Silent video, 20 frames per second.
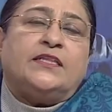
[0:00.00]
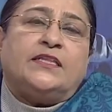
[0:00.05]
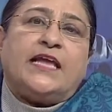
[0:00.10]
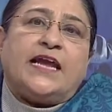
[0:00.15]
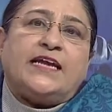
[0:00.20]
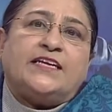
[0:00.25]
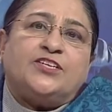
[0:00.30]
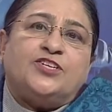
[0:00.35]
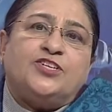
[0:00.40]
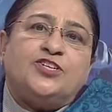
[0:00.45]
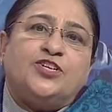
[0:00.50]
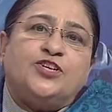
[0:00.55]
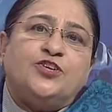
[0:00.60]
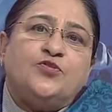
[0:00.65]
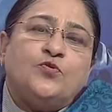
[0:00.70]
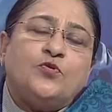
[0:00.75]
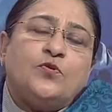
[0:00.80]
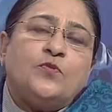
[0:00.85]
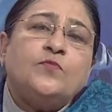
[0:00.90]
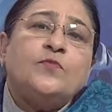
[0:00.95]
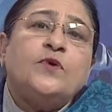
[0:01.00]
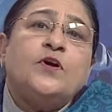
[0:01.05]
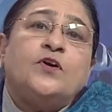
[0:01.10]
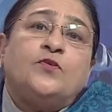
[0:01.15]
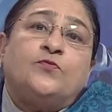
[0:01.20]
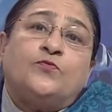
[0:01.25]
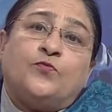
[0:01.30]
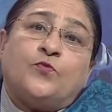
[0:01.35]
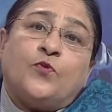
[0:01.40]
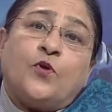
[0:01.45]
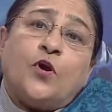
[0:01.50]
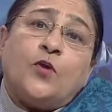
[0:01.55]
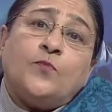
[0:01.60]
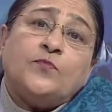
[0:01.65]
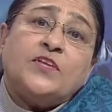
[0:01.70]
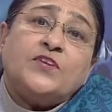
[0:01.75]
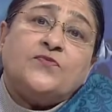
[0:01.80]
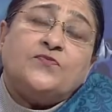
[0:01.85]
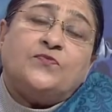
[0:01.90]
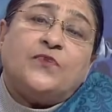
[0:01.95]
that genome
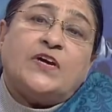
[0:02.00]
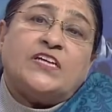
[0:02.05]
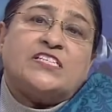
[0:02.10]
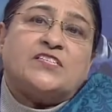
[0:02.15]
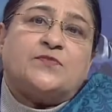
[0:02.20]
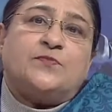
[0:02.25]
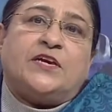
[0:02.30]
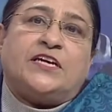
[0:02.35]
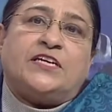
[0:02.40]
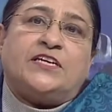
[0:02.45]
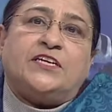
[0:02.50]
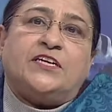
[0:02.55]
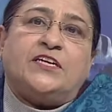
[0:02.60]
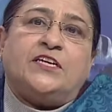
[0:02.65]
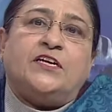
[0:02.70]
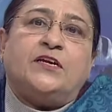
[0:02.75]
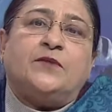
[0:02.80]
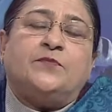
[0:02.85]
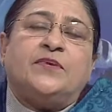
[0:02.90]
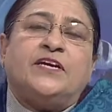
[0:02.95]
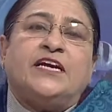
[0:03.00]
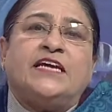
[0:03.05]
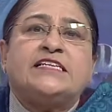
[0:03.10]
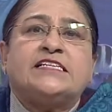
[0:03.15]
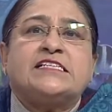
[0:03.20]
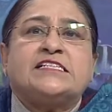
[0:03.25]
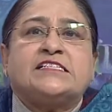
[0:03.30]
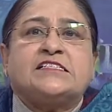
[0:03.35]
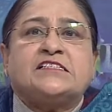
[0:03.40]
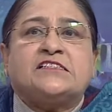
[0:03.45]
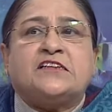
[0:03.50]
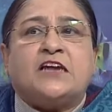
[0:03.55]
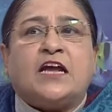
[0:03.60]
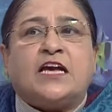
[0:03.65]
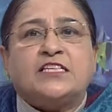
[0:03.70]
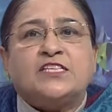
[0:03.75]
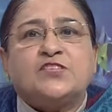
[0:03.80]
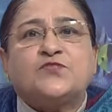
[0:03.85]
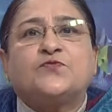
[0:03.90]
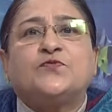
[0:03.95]
from the first bacterium gets
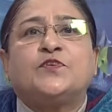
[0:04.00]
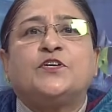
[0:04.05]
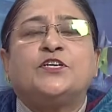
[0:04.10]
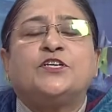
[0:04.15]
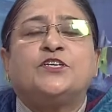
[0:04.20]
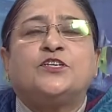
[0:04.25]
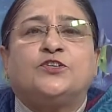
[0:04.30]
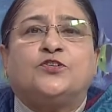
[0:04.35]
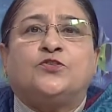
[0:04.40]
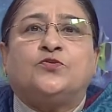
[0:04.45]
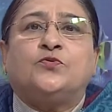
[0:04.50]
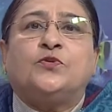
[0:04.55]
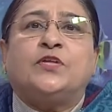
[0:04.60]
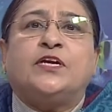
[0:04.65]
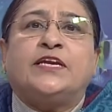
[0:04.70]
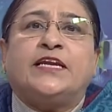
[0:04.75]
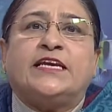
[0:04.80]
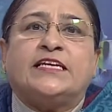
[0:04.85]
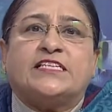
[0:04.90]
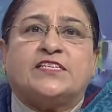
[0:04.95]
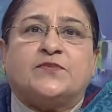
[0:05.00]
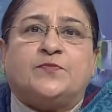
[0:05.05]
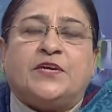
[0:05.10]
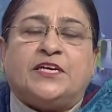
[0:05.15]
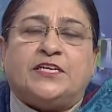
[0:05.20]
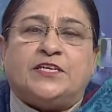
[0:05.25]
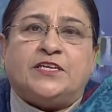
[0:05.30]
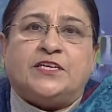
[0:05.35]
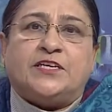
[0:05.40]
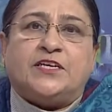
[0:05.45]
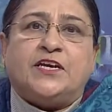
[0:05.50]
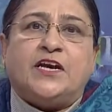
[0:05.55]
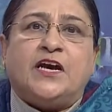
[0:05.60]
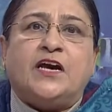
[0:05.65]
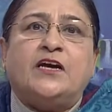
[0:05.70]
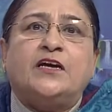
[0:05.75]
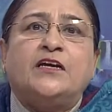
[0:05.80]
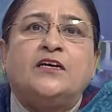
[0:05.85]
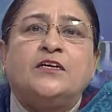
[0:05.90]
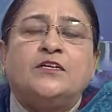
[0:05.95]
transferred to the next bacteria.